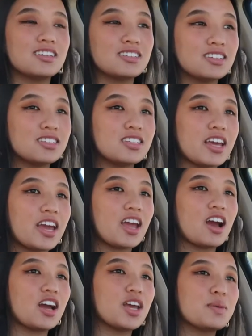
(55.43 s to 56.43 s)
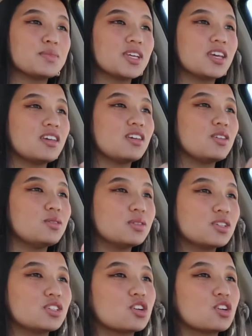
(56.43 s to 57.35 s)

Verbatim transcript: Today I am taking you to